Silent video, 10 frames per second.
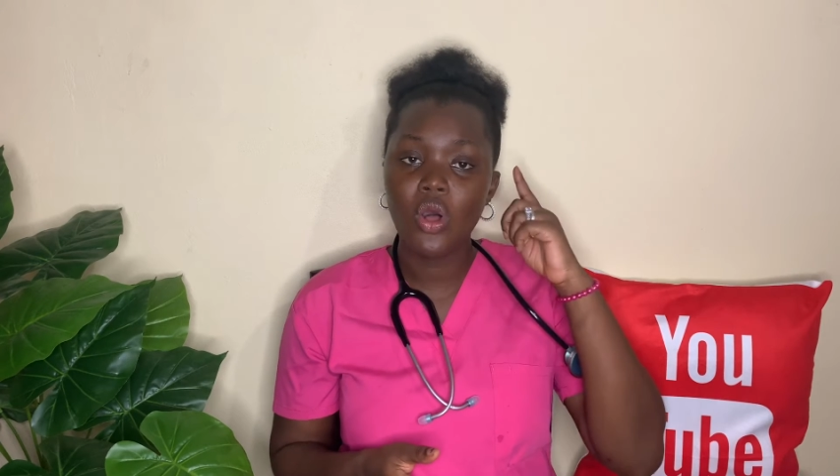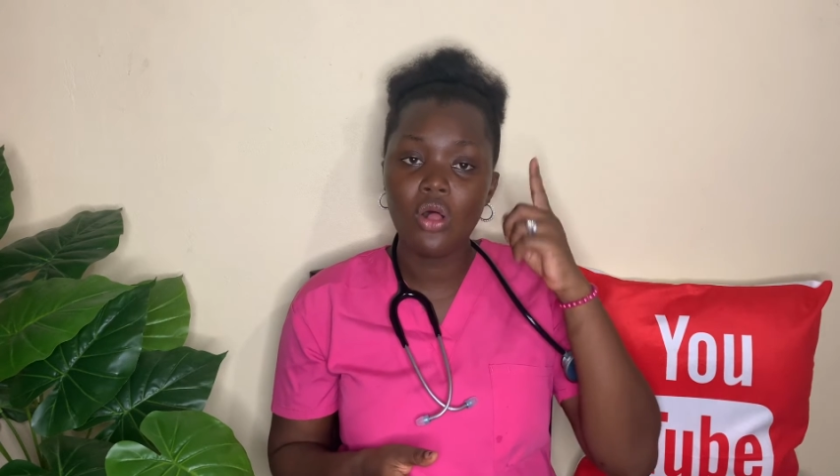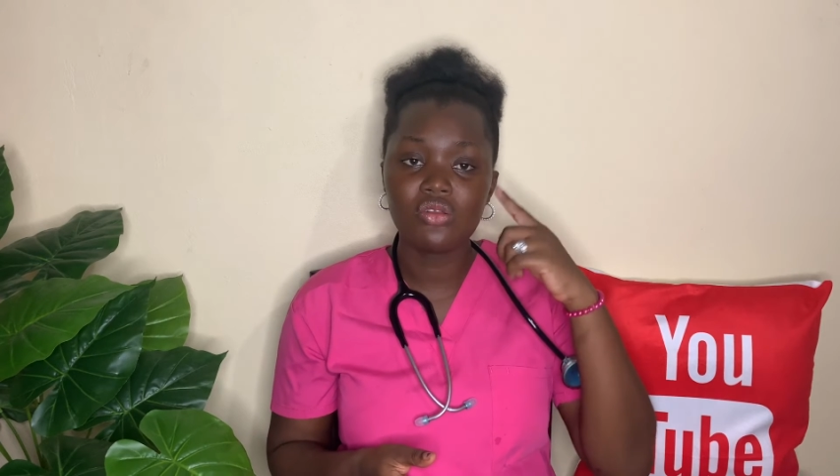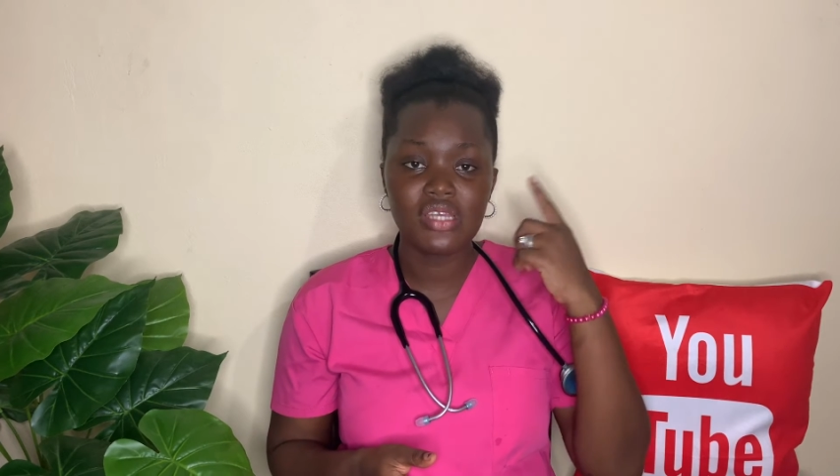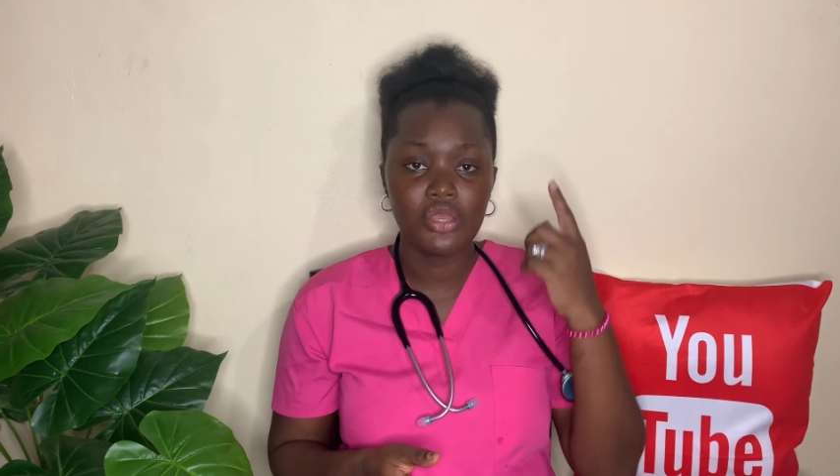
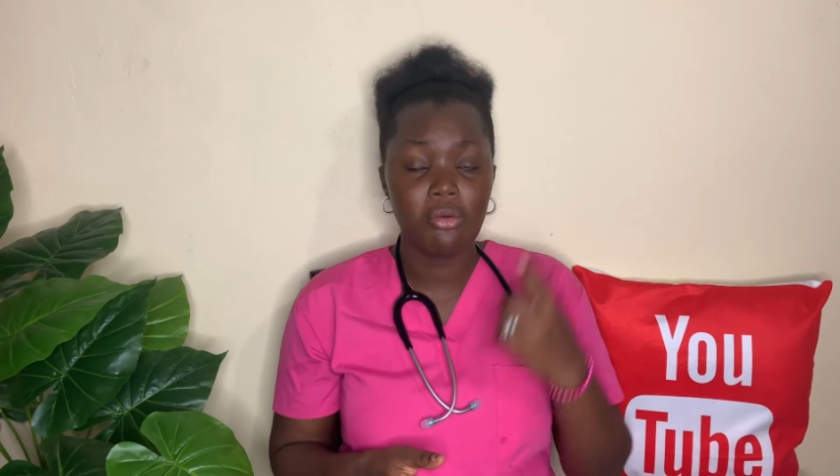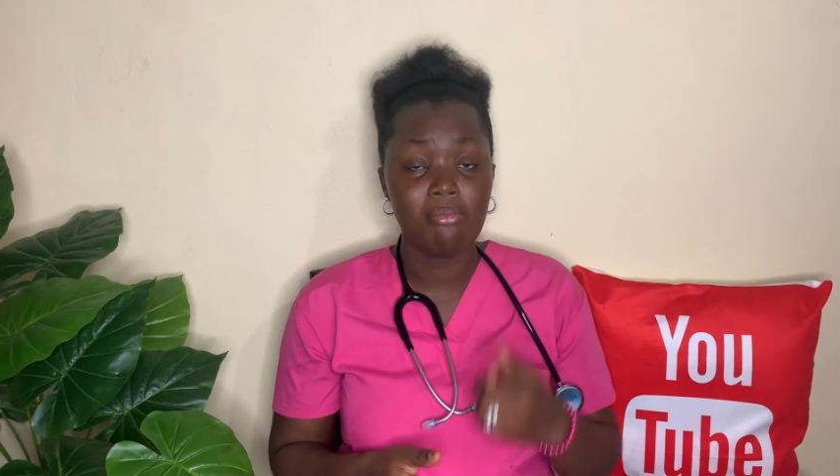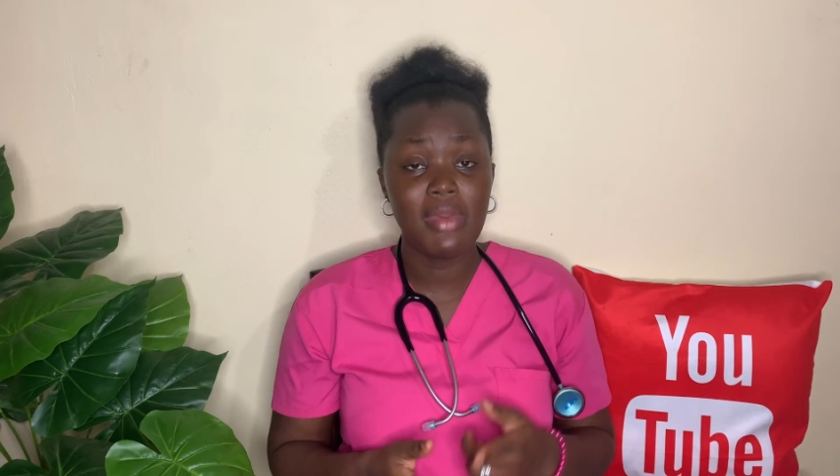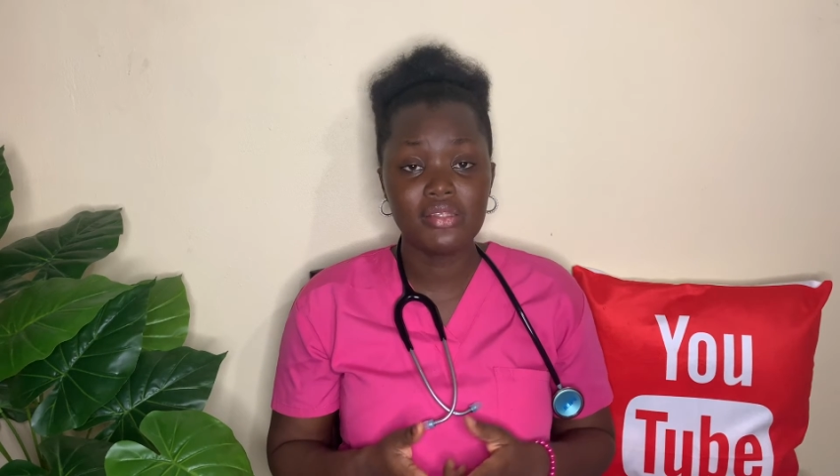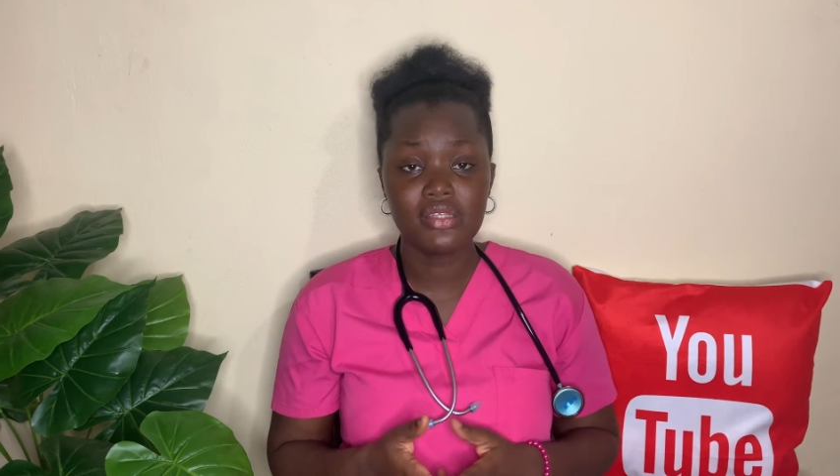alter your
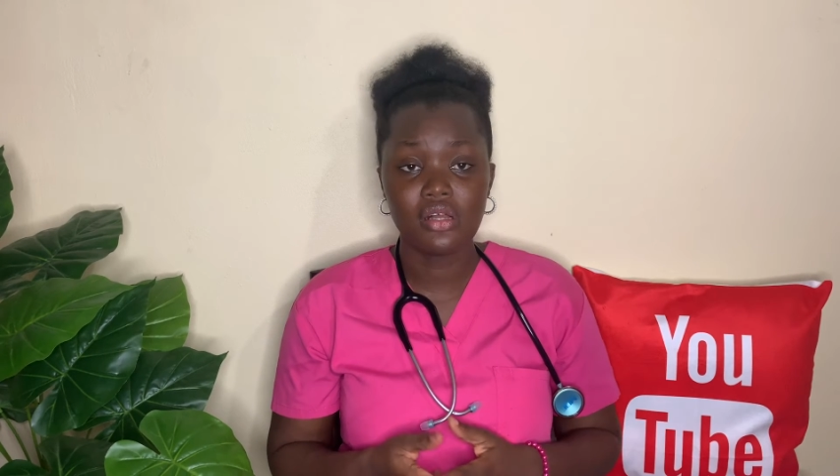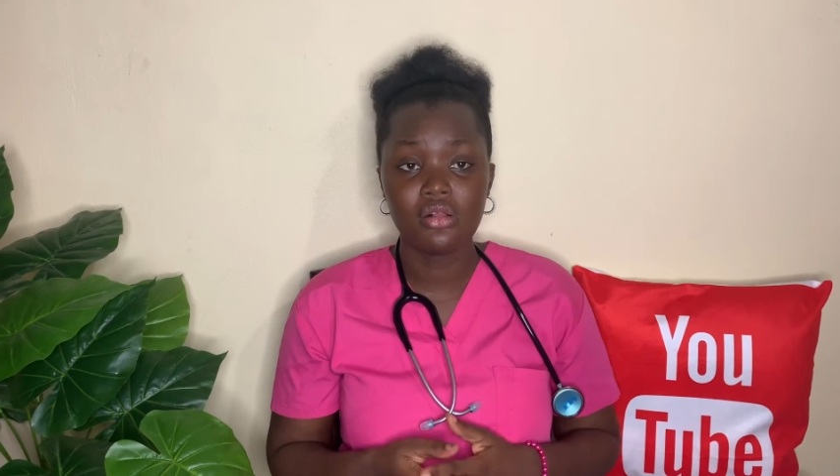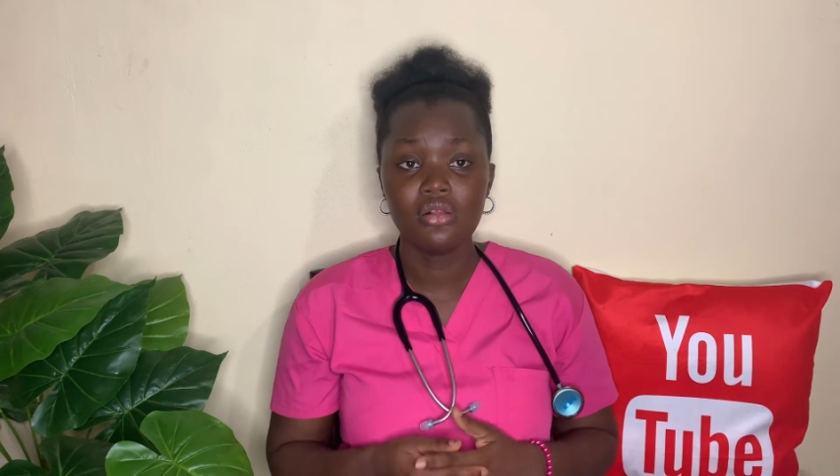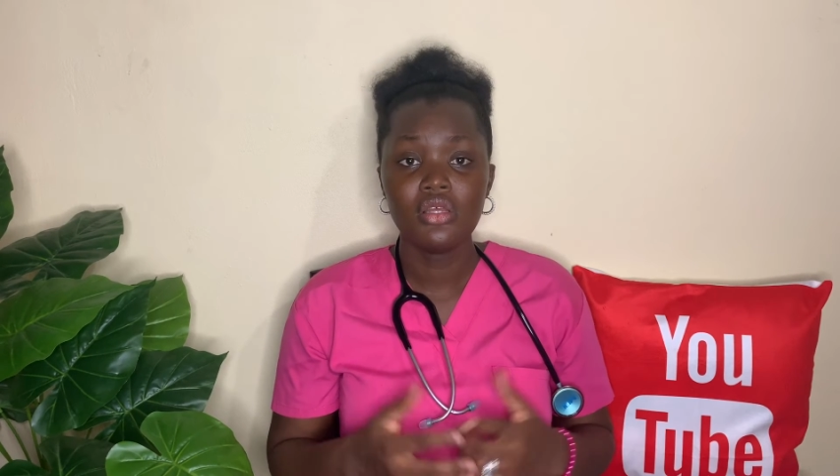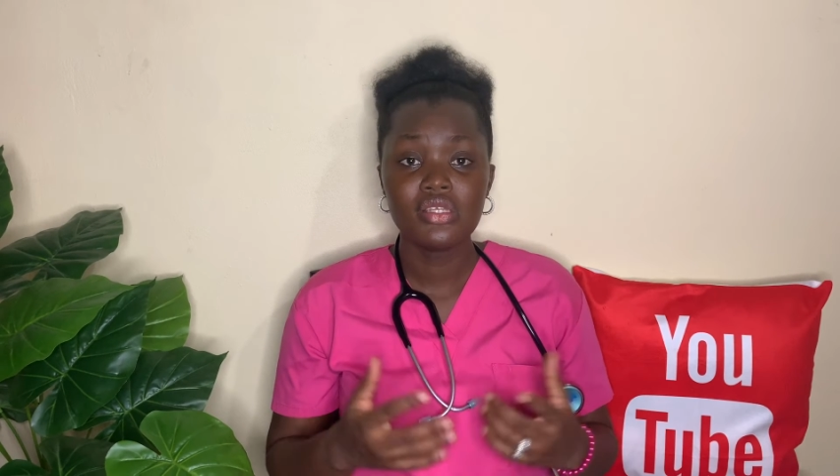
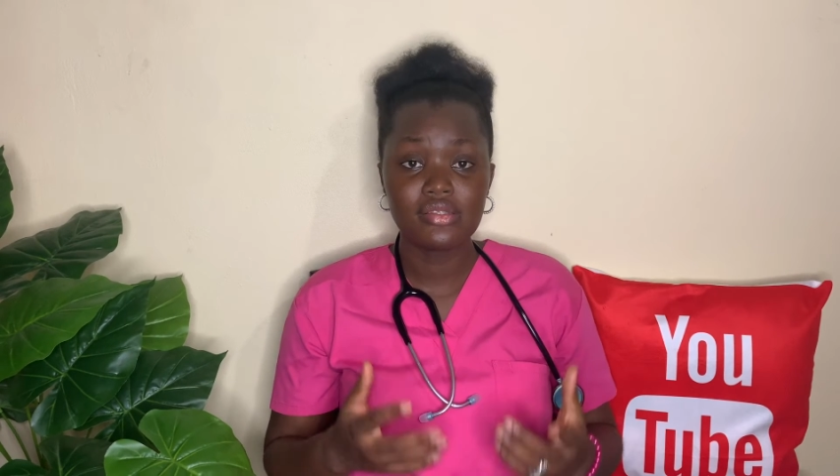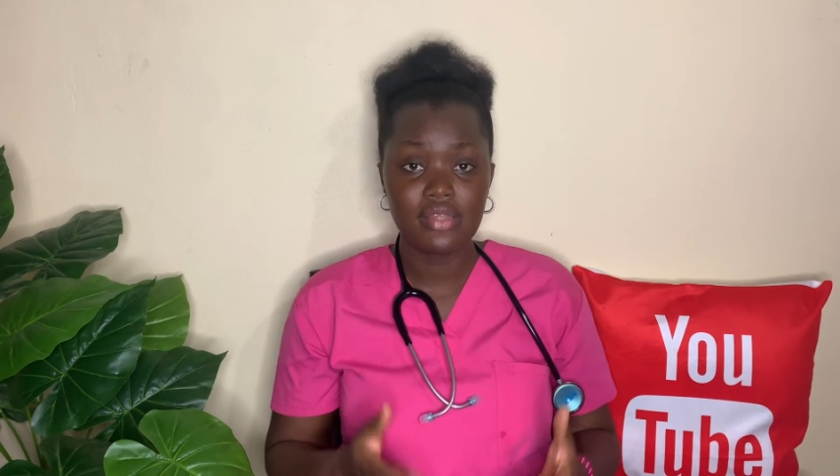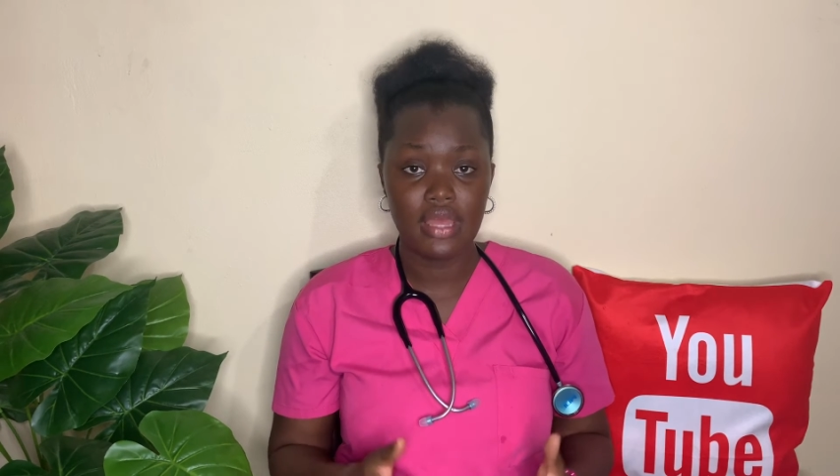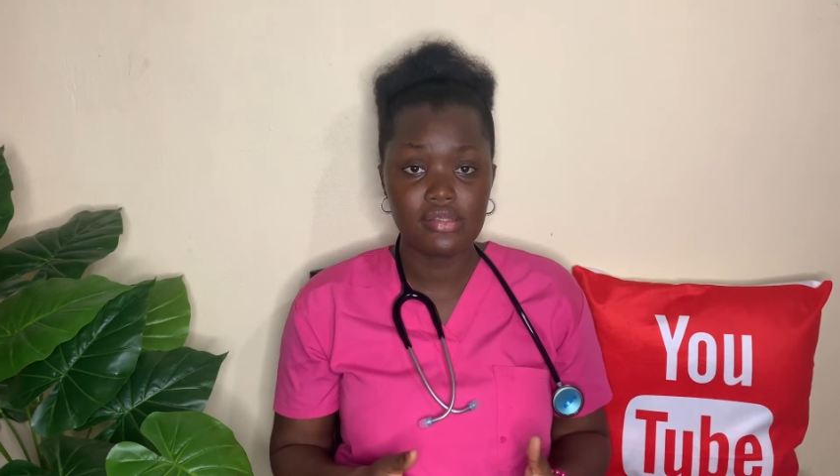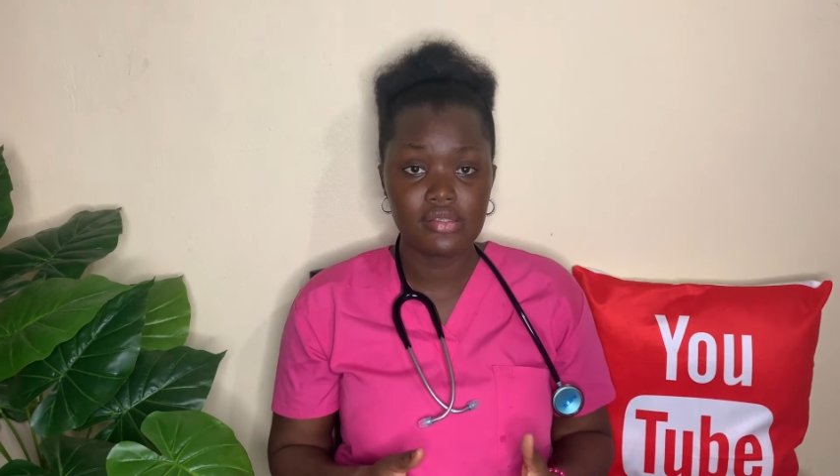mental state.